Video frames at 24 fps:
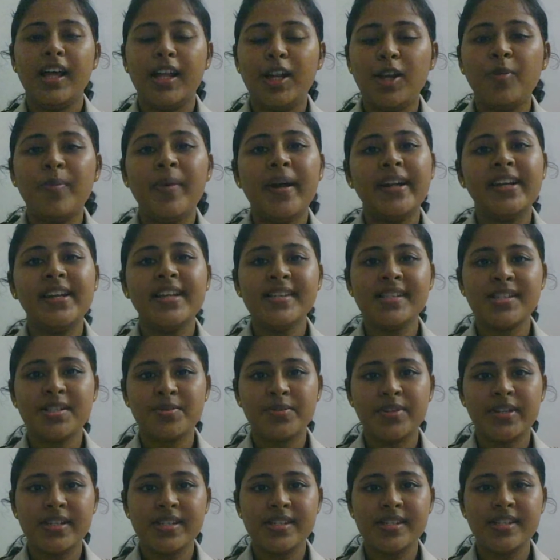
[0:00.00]
Hello, my dear
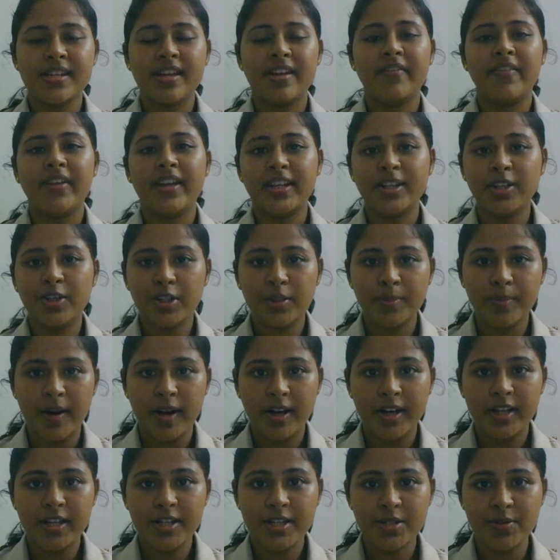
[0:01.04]
students. A very good
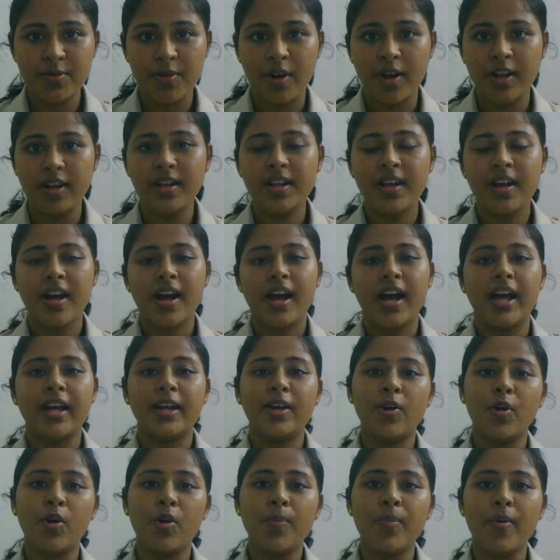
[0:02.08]
morning to all.
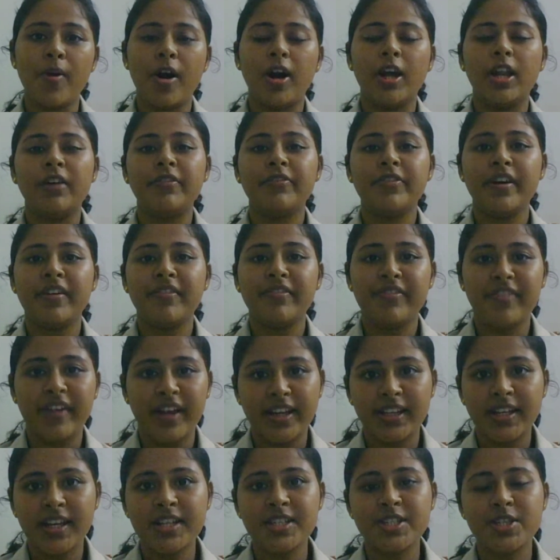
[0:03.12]
I hope all of you are
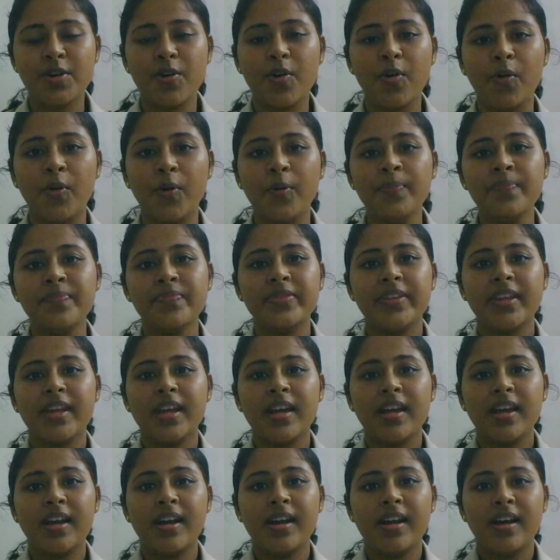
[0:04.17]
fine at your home.
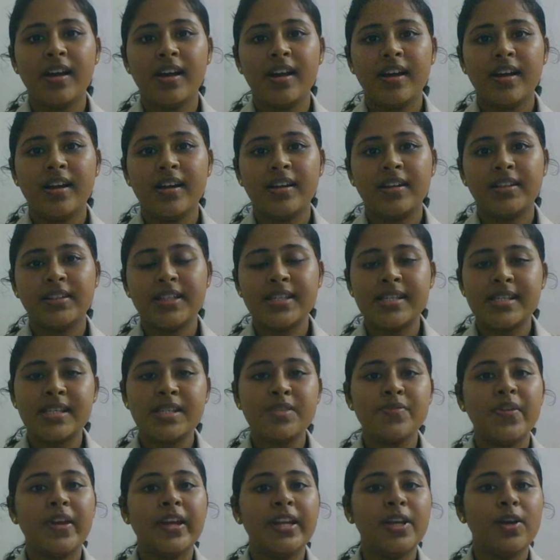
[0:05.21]
This
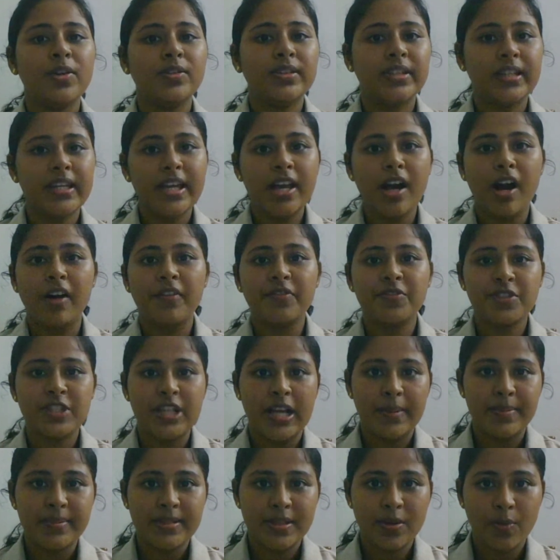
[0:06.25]
is video 3 of
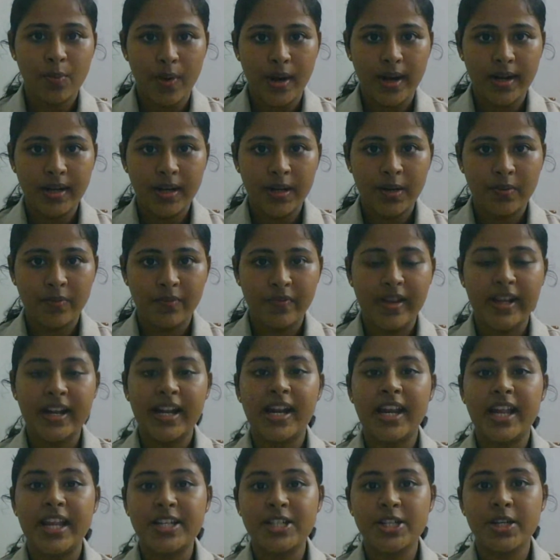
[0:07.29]
chapter 1,
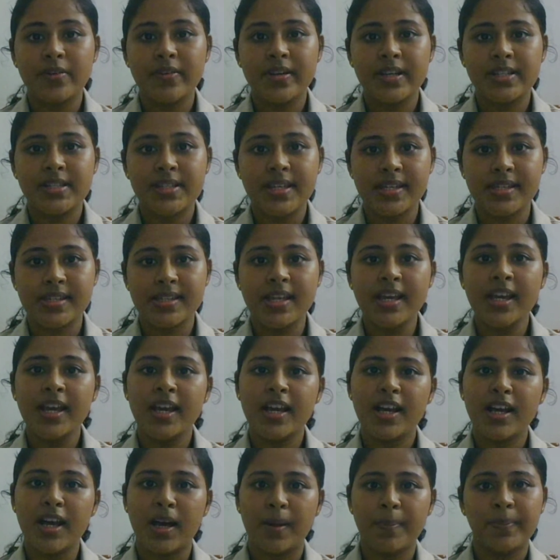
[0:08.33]
When a Letter Reaches
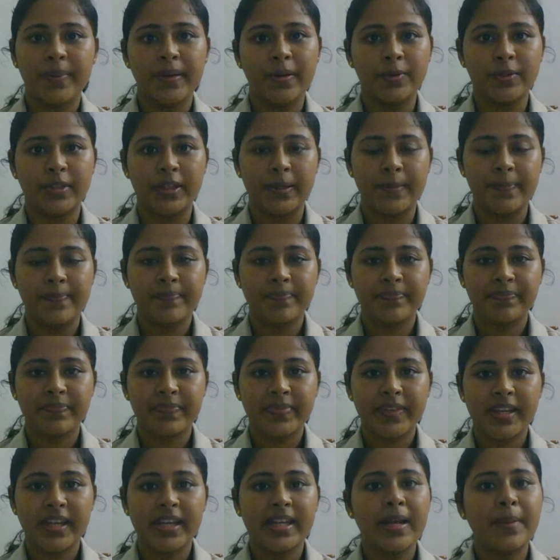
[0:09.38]
the Computer.
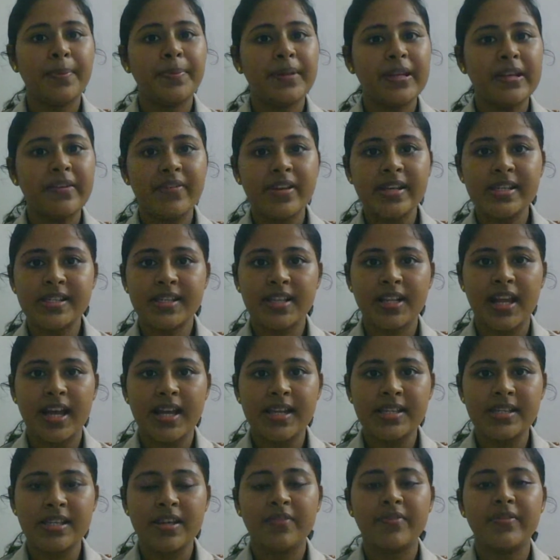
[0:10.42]
In a previous
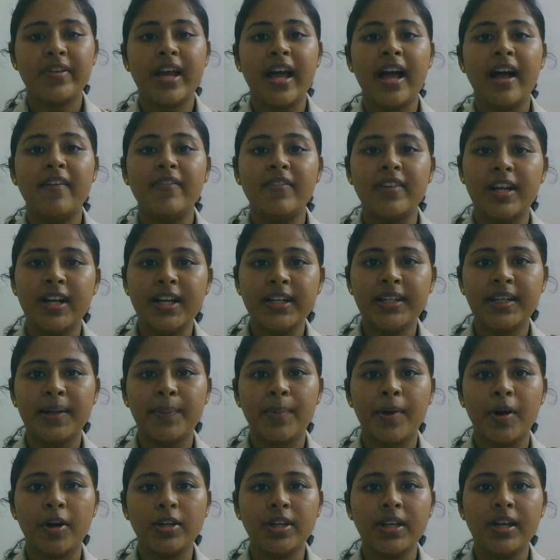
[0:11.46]
class, we have learned
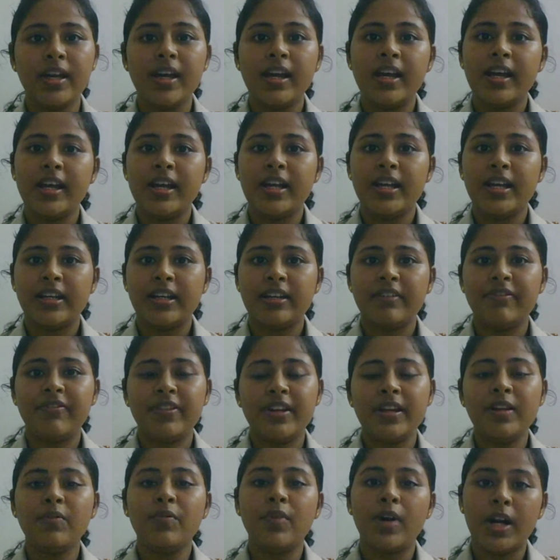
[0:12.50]
about
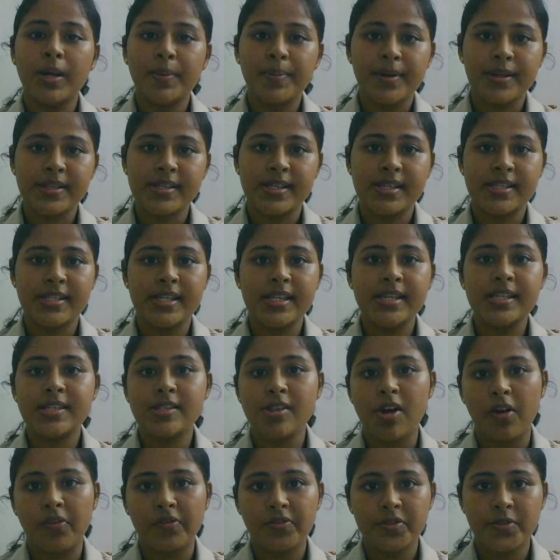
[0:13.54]
different word processing
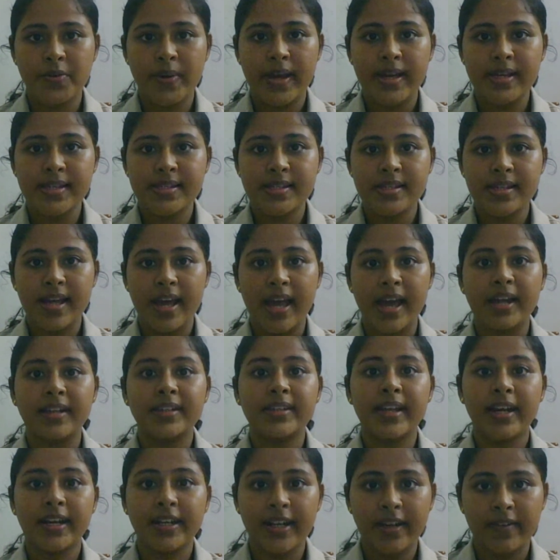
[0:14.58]
softwares
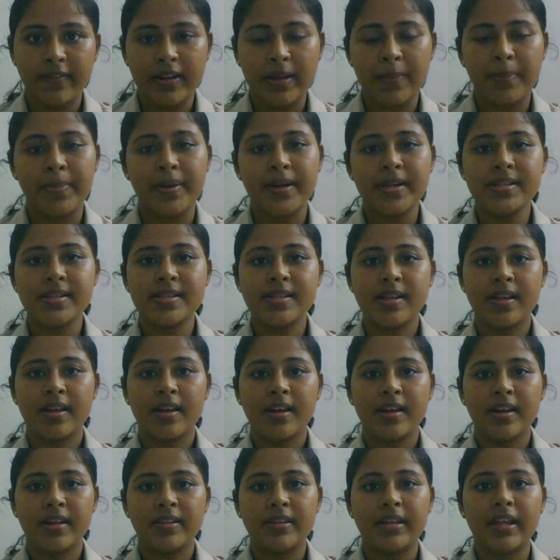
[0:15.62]
and their developers.
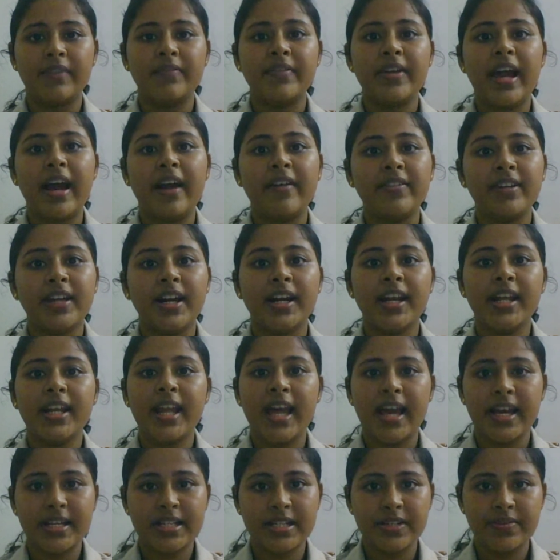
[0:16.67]
Then we have done
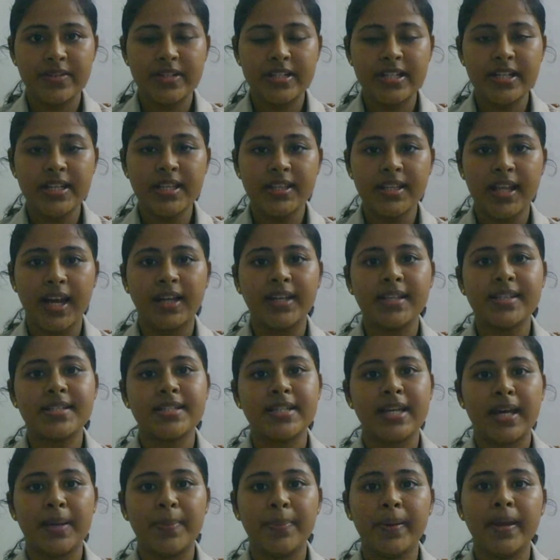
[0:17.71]
an activity, that
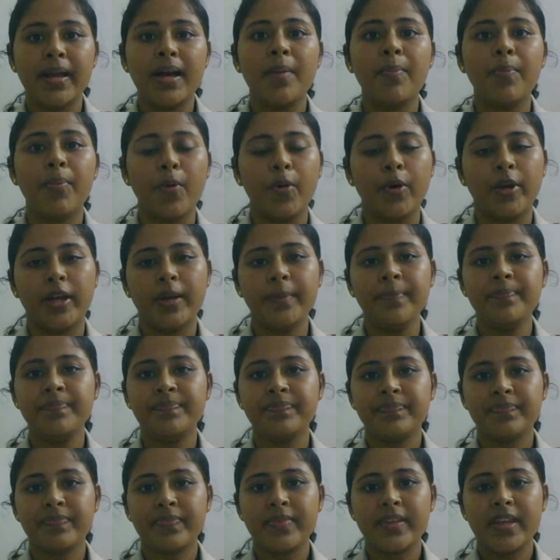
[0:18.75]
is typing a
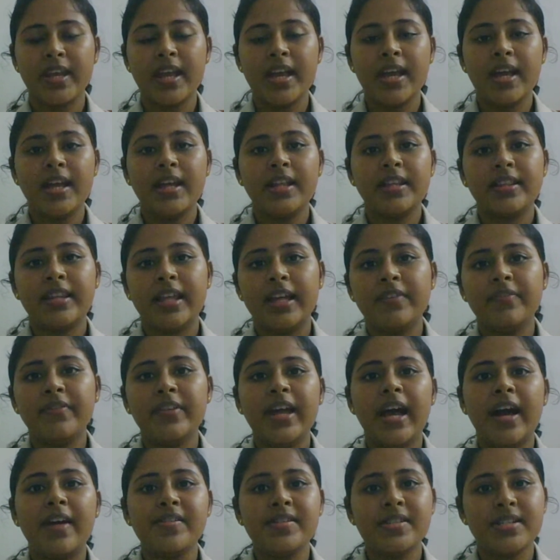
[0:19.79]
poem. Then
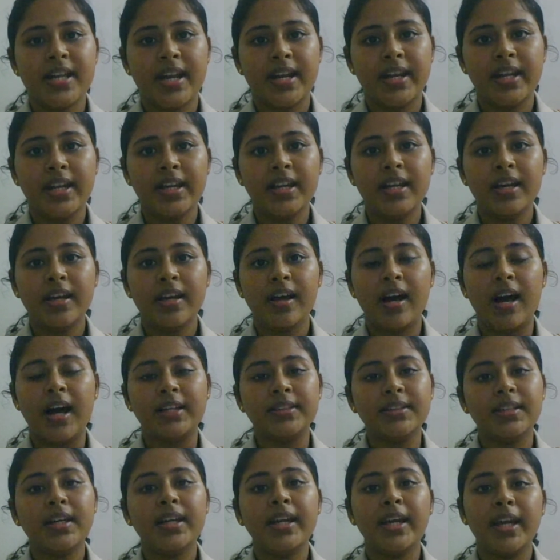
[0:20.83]
we have studied
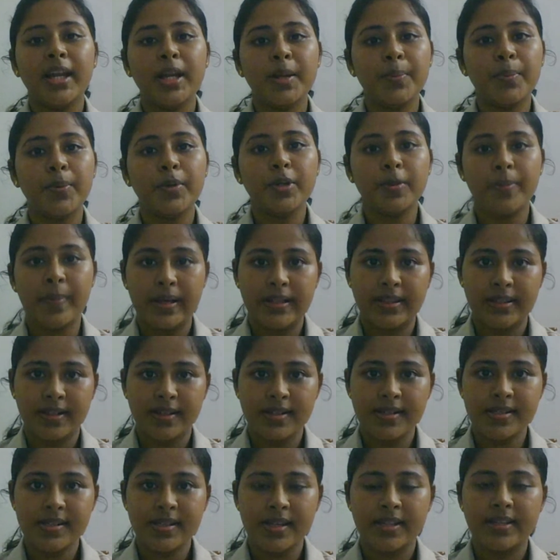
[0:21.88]
other input
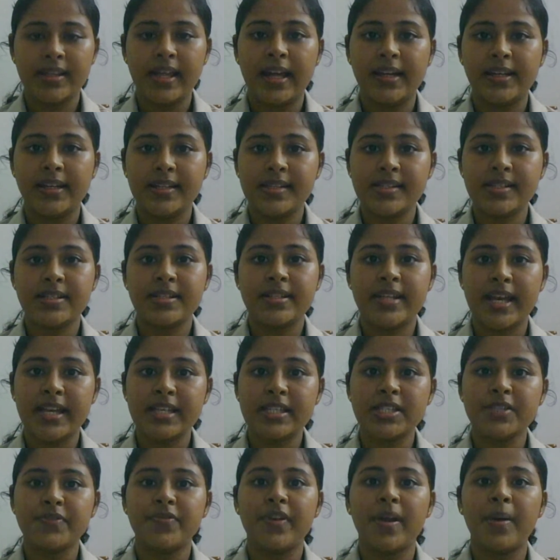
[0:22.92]
methods, that is
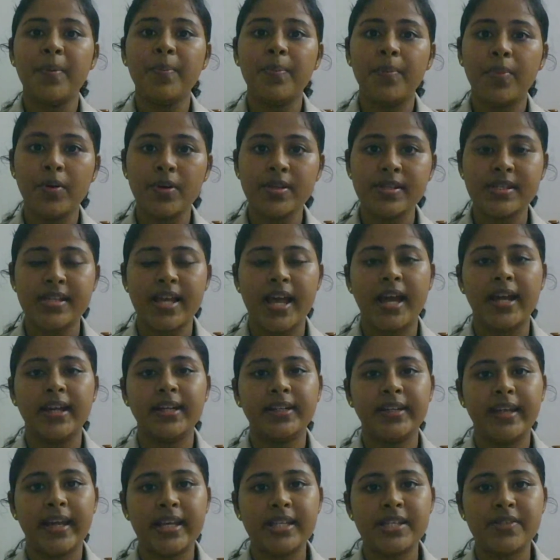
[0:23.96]
text from books
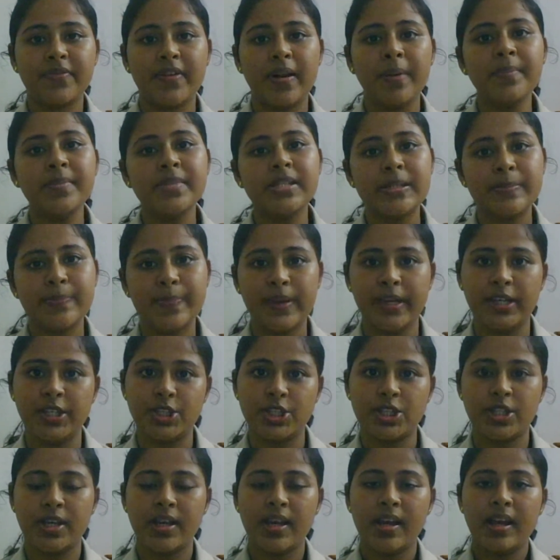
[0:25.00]
and text from
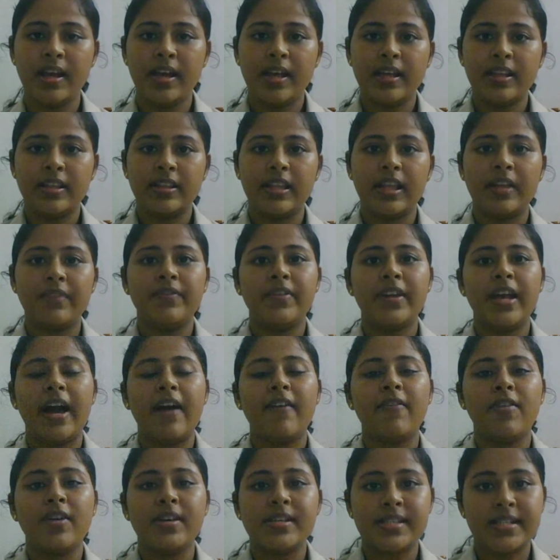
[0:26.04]
speech. Then we
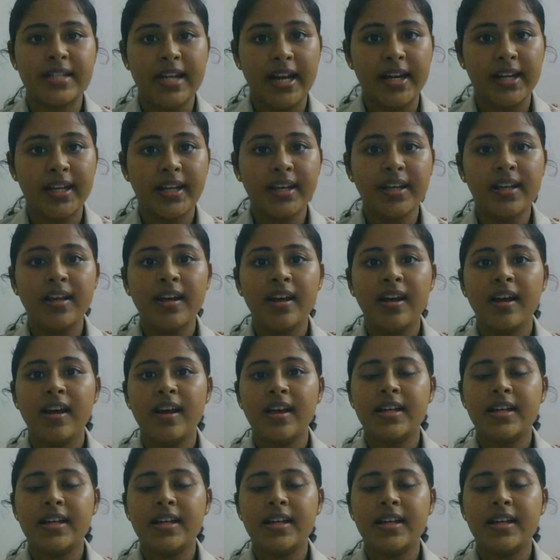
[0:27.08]
have studied